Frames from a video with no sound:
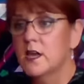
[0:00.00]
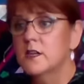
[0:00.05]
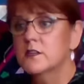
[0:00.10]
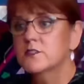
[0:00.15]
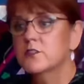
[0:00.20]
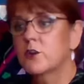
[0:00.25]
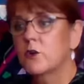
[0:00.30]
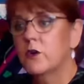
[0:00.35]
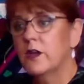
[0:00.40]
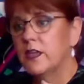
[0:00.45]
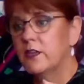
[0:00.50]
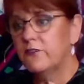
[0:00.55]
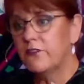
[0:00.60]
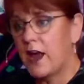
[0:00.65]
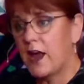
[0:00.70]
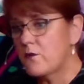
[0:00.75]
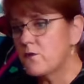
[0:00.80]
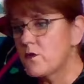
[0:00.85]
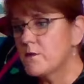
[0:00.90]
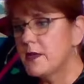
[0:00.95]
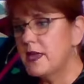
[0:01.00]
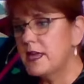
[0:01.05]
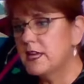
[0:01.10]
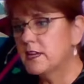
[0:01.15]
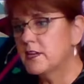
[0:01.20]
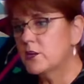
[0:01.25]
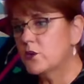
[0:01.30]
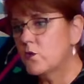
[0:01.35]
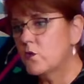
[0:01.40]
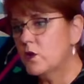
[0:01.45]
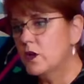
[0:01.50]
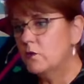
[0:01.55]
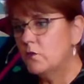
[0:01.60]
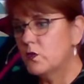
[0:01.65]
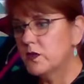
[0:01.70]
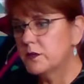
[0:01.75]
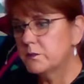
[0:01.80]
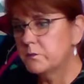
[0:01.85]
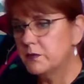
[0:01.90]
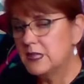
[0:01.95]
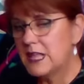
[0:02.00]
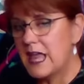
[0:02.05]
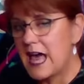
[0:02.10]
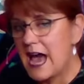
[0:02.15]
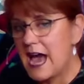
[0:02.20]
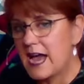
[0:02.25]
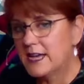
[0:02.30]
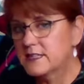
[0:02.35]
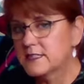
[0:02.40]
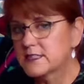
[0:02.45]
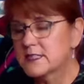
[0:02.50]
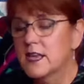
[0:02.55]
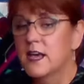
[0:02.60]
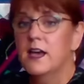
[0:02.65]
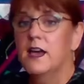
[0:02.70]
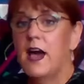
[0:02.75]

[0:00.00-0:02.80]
So if I were making a quilt with blocks,